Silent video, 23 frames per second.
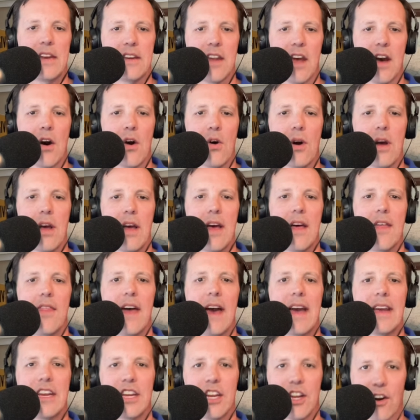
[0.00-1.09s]
know
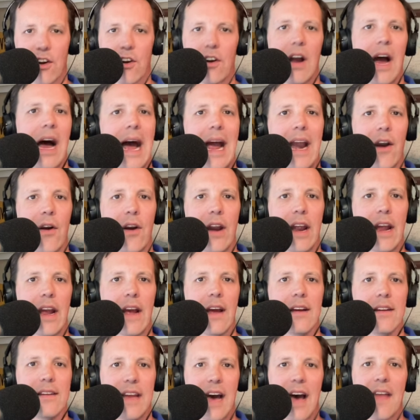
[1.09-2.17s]
that you're hiring.
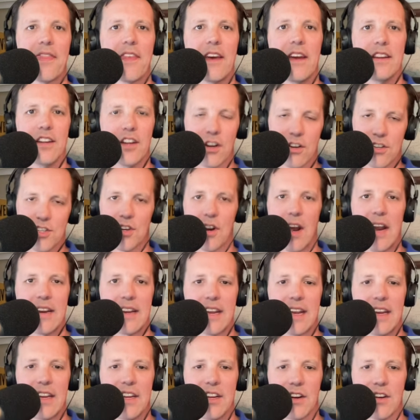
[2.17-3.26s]
Not that you're trying to
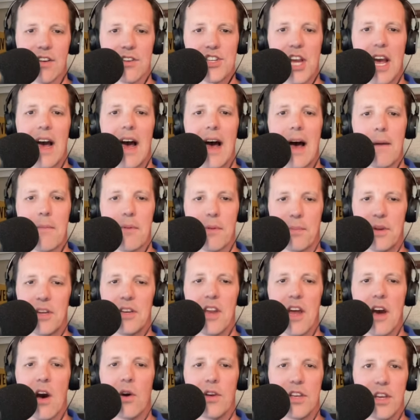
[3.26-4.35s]
get your job, but
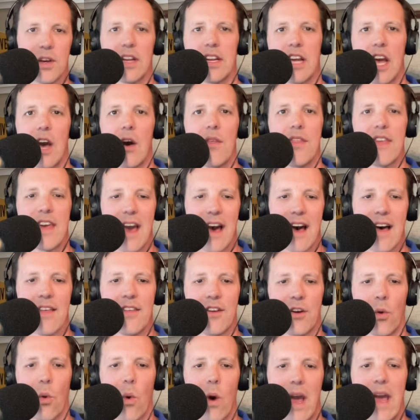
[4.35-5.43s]
no, you can go the
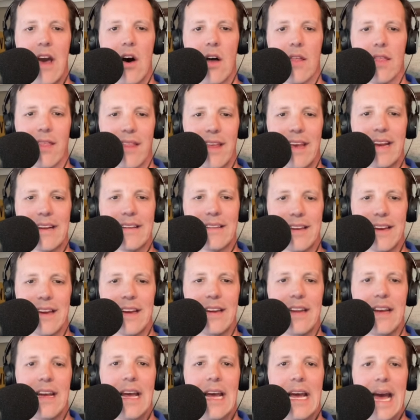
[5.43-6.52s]
other way on
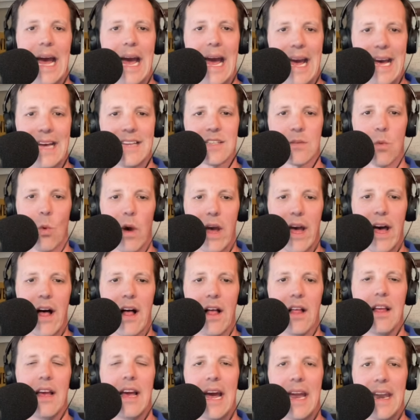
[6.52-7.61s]
LinkedIn as
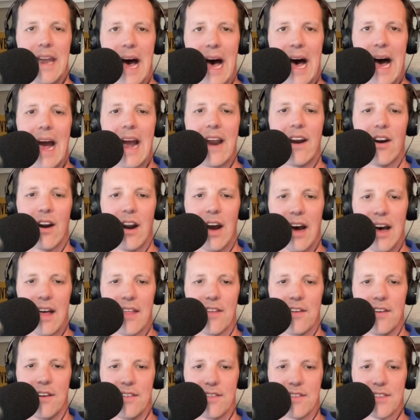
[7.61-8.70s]
well and hire
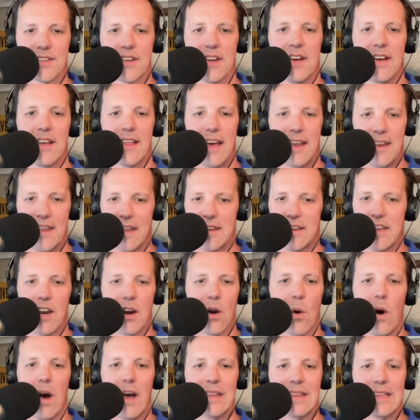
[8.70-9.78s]
others. And you know
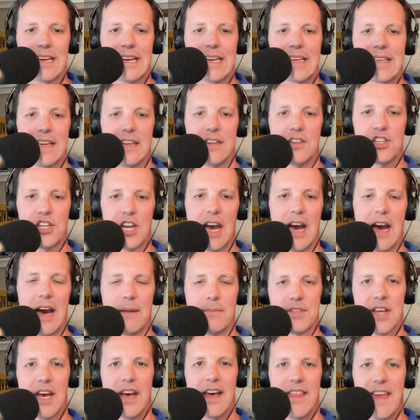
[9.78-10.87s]
what? LinkedIn
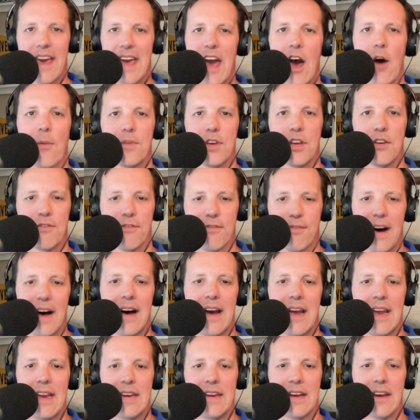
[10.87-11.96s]
Jobs, they help you
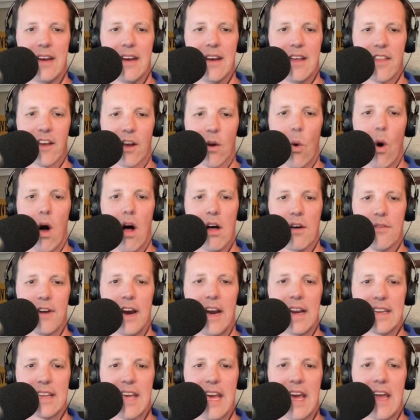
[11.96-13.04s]
find the
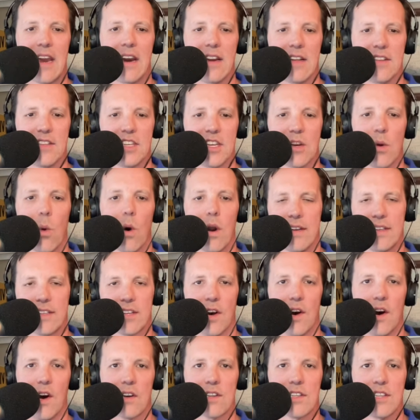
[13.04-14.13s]
qualified candidates you want to
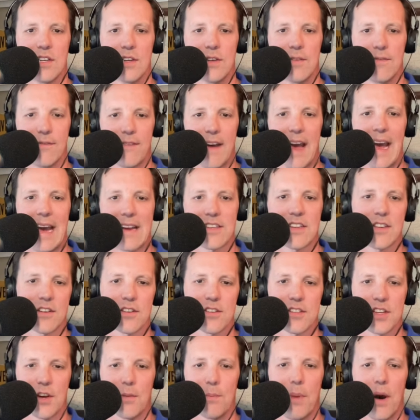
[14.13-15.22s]
talk to faster.
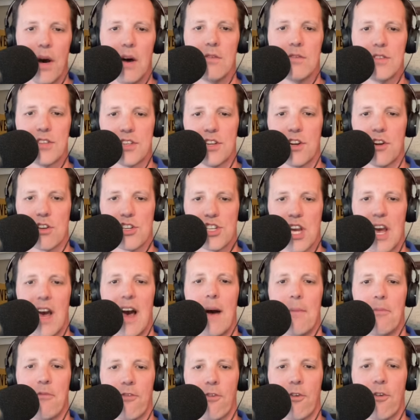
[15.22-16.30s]
So post your
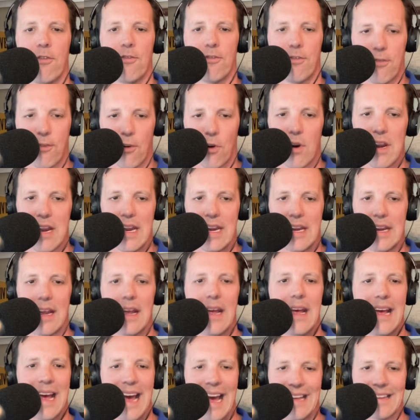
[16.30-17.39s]
job for free
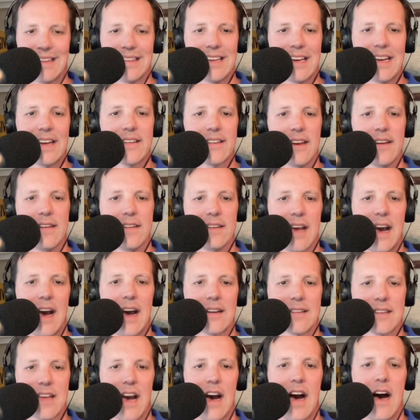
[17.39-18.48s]
at
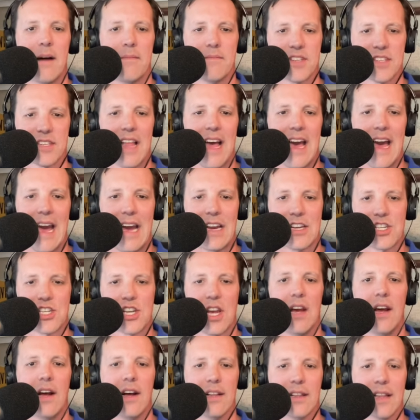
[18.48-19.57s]

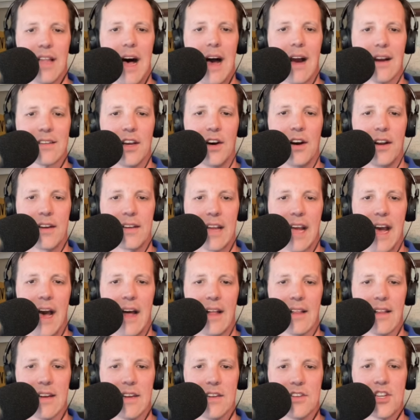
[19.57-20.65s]

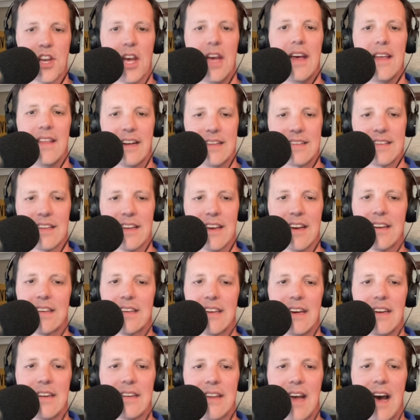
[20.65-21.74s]
linkedin.com/lockedoncollege. That's
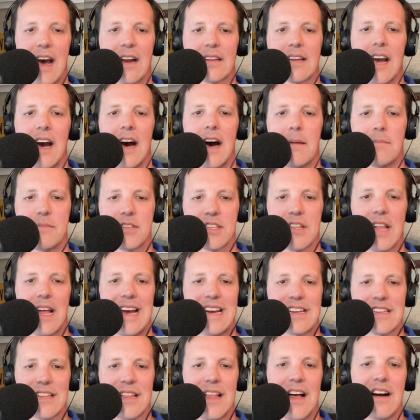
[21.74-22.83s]

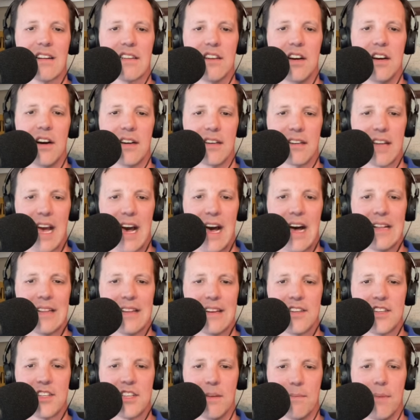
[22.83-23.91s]

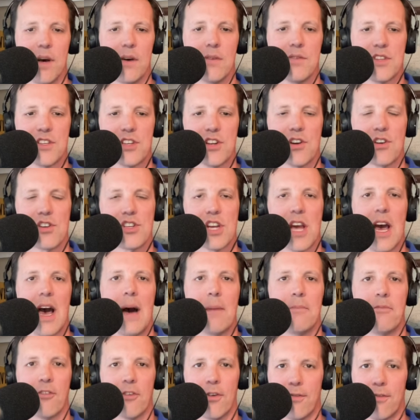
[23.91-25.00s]
linkedin.com/lockedoncollege to post your
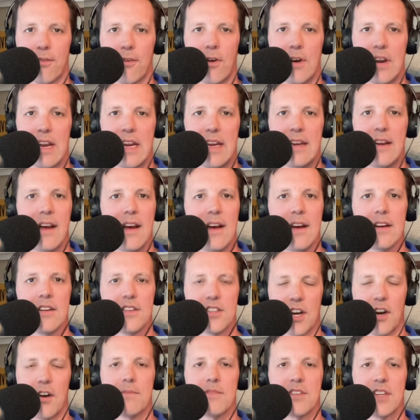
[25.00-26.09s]
job for free.
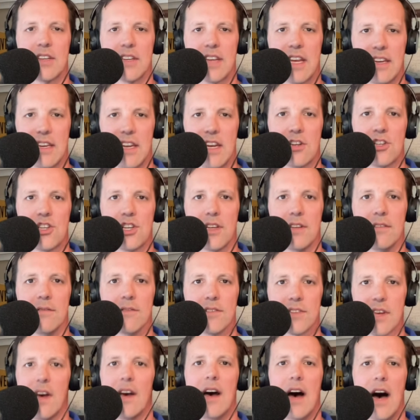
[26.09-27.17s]
Terms and
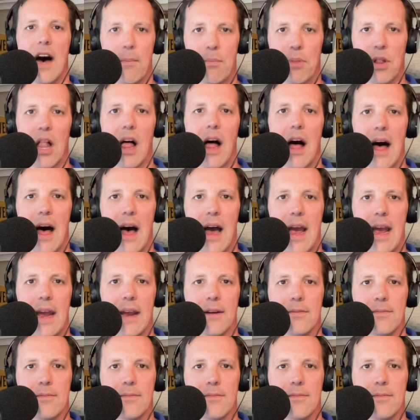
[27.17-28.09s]
conditions apply.